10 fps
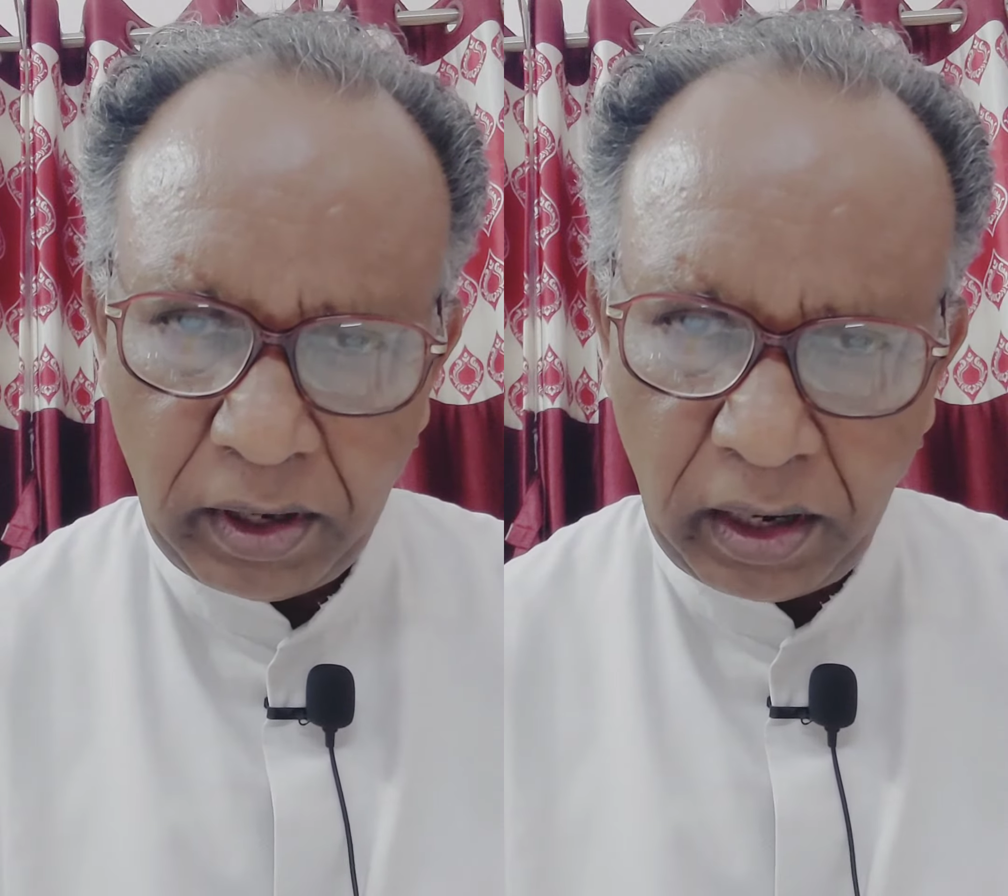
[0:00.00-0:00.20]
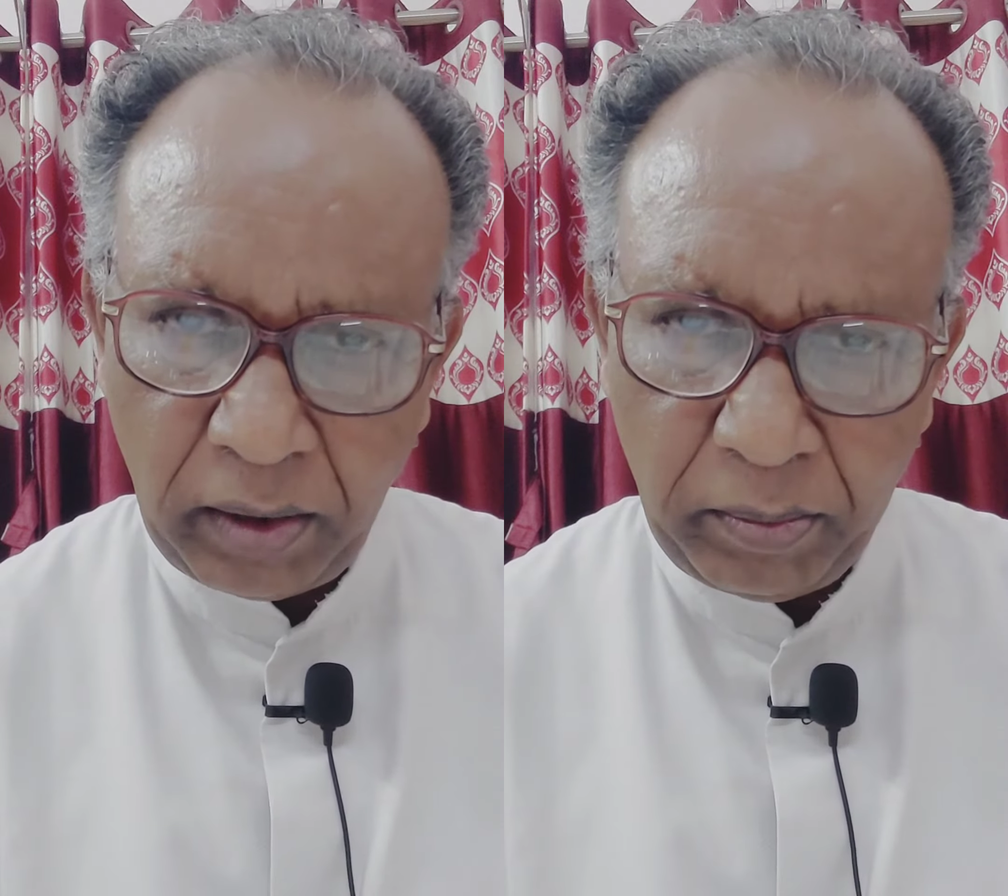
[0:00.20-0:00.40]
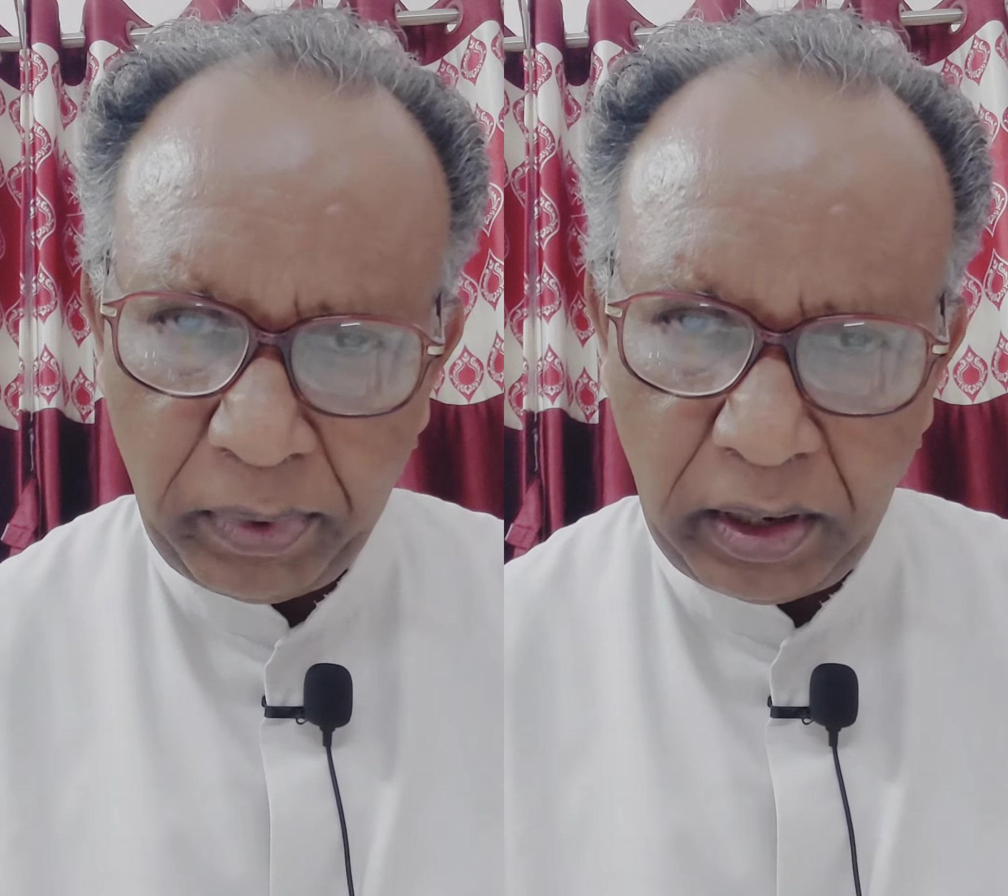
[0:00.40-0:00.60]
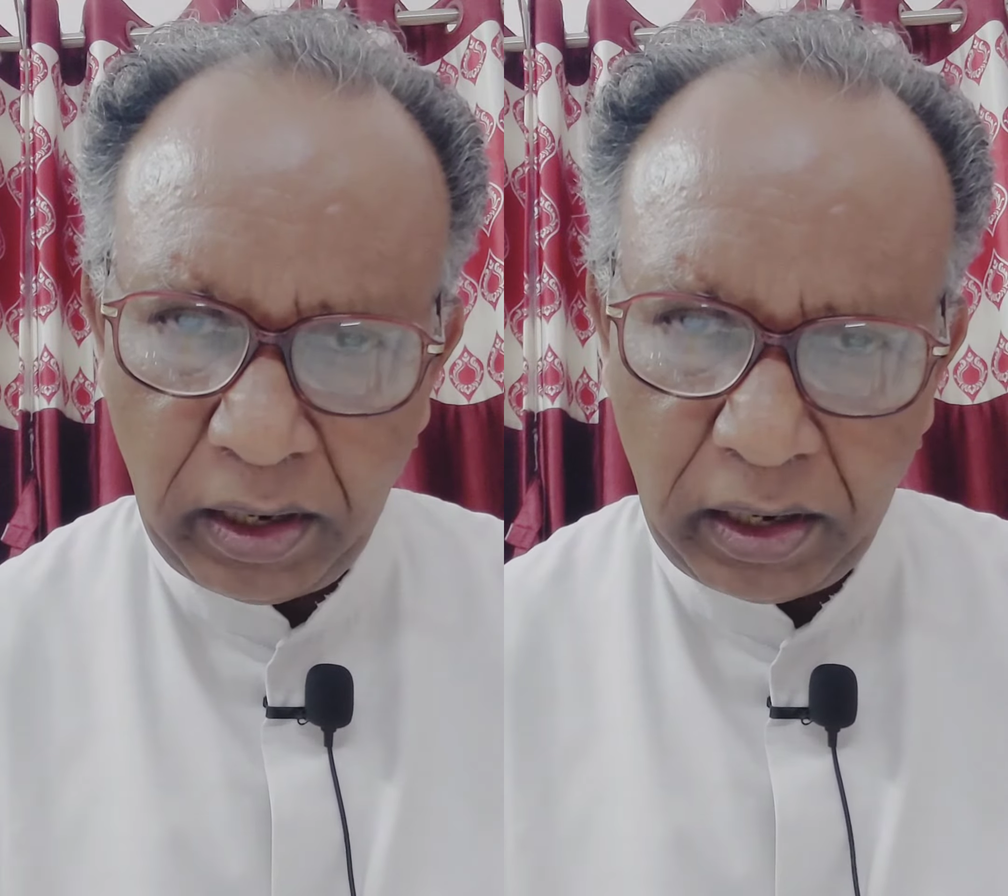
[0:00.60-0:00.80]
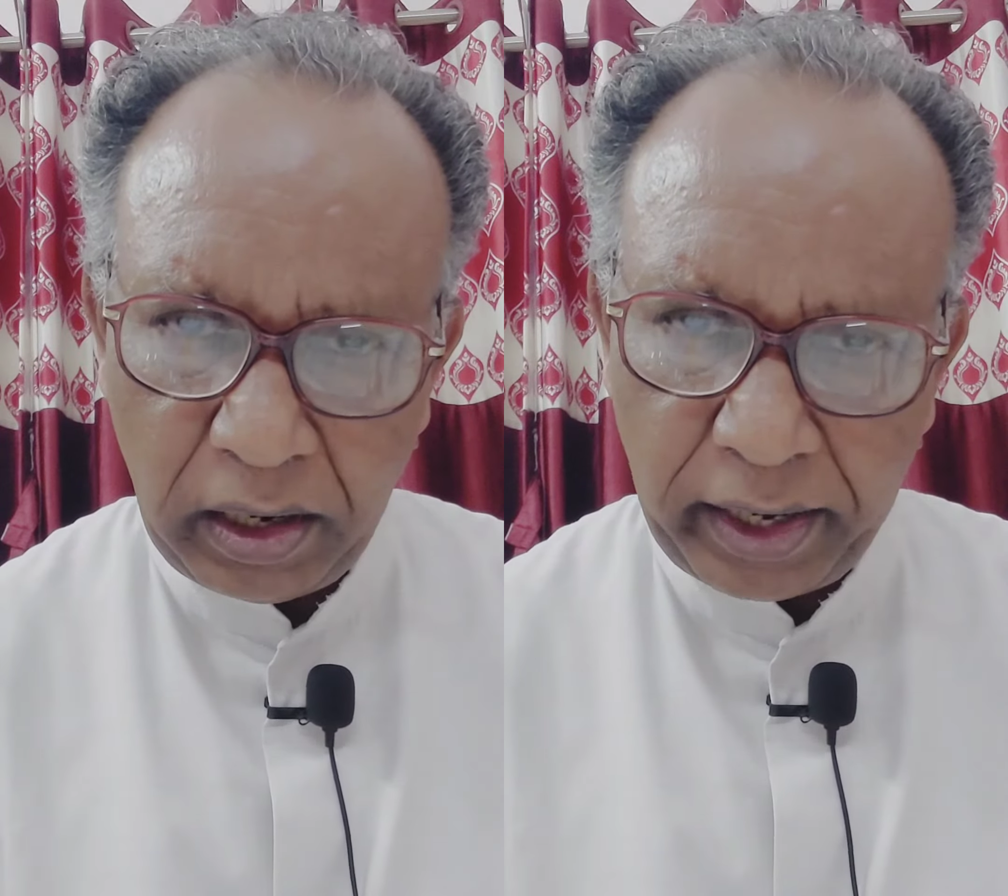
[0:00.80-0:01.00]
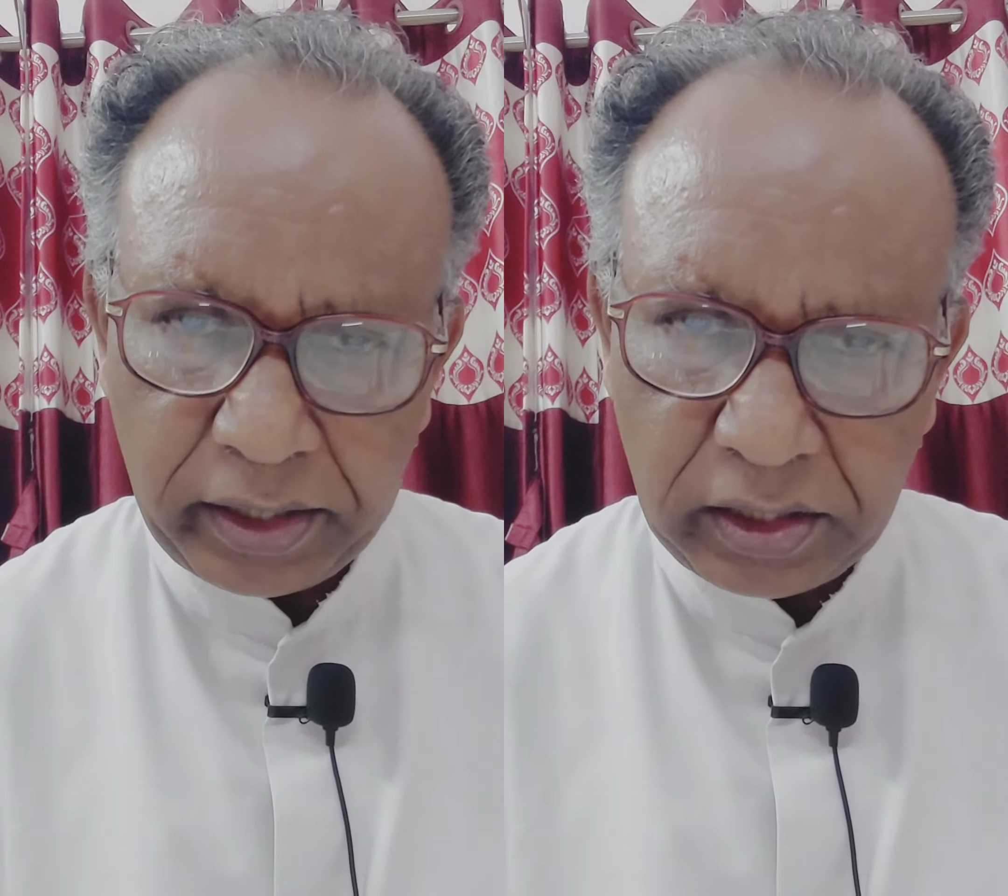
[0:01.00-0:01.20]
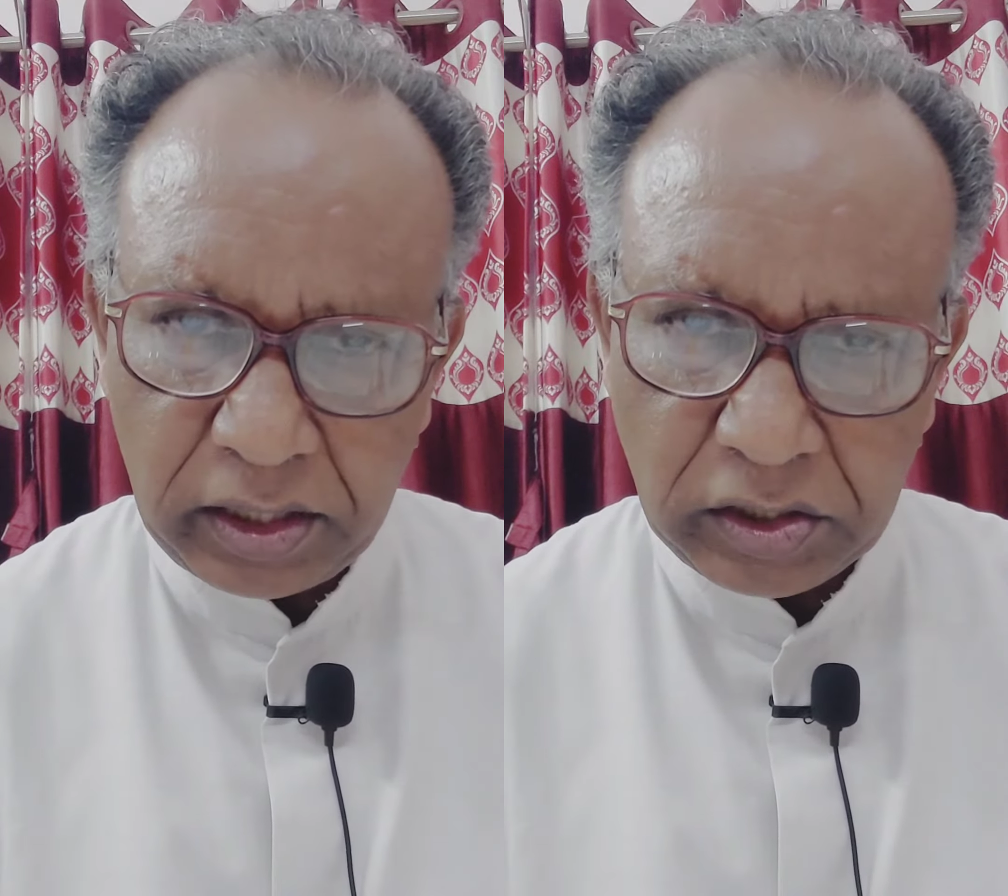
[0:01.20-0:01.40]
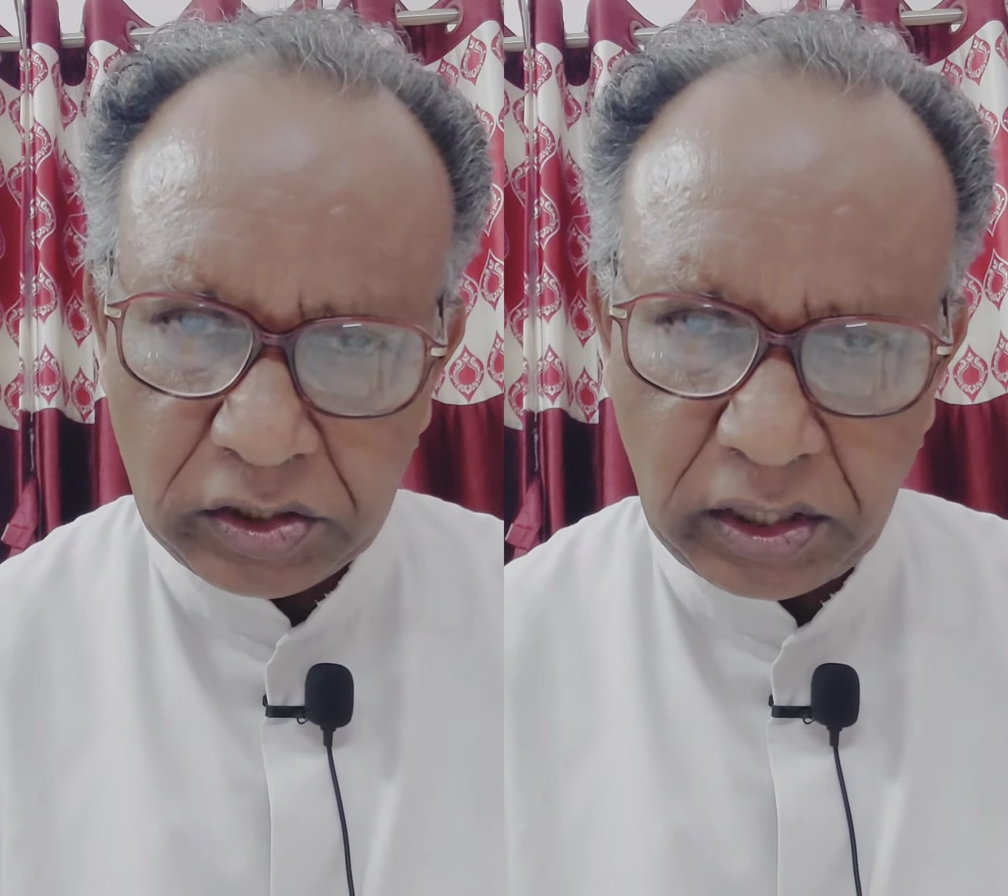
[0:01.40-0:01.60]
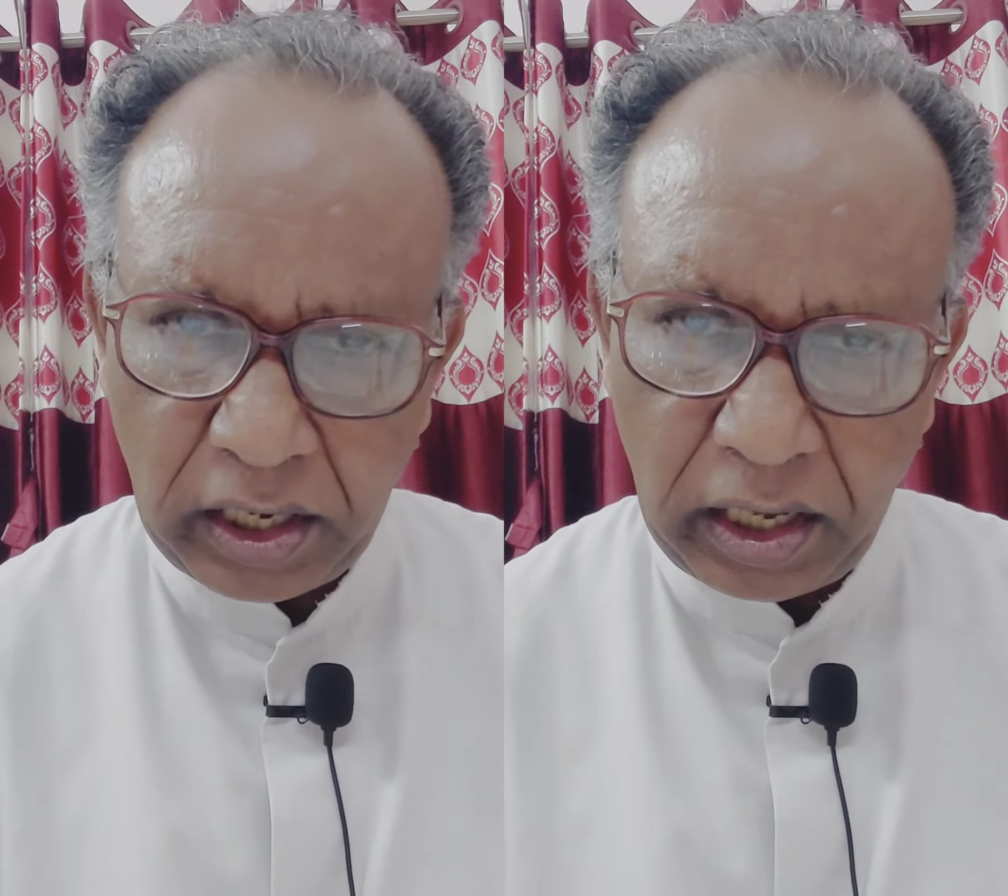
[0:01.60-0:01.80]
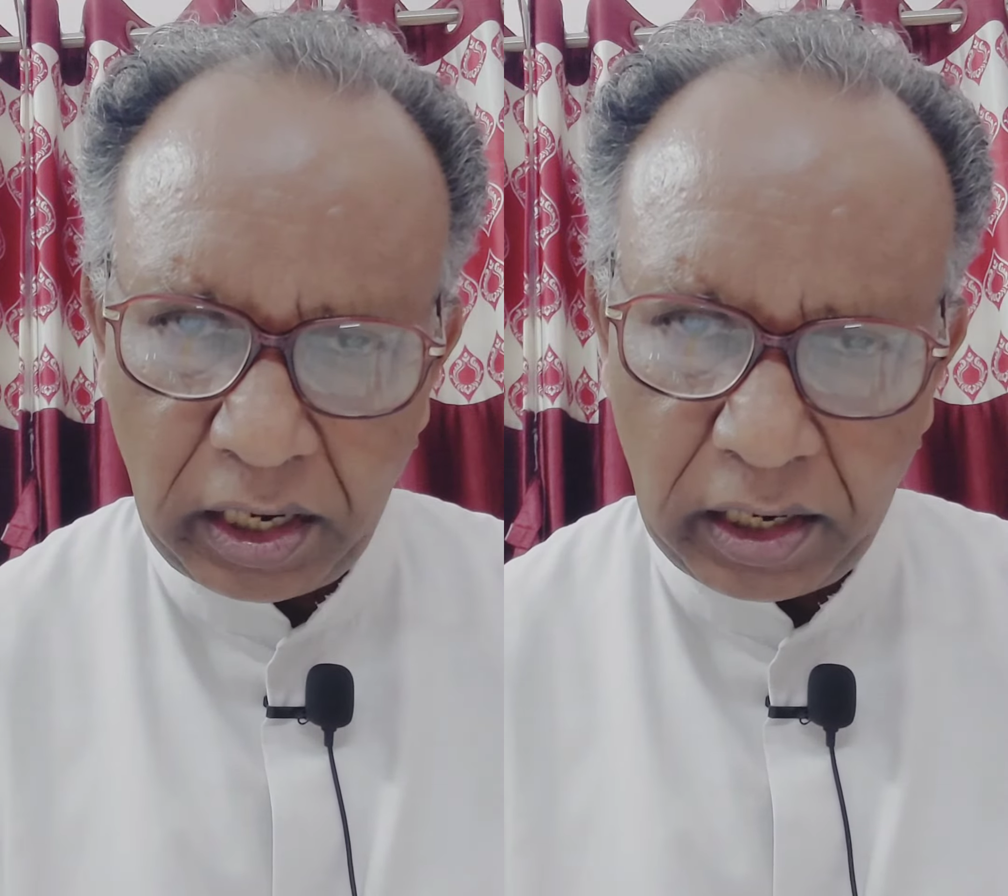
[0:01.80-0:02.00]
humble like this
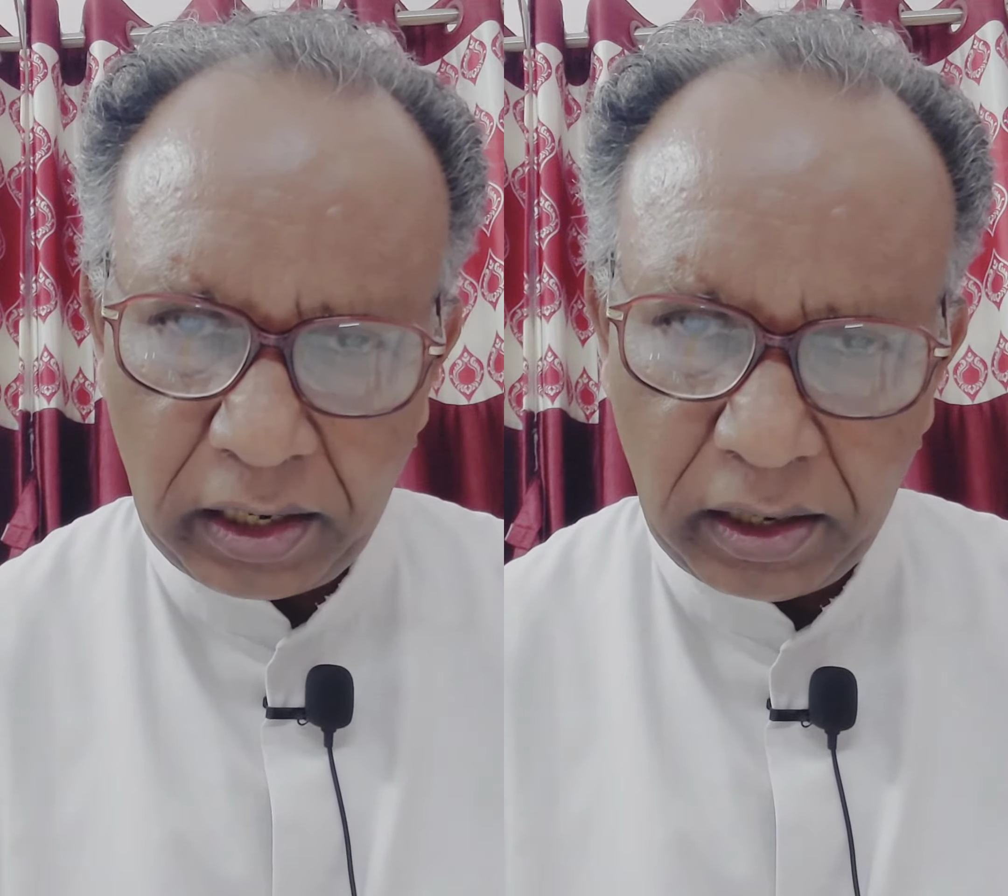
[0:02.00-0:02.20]
child.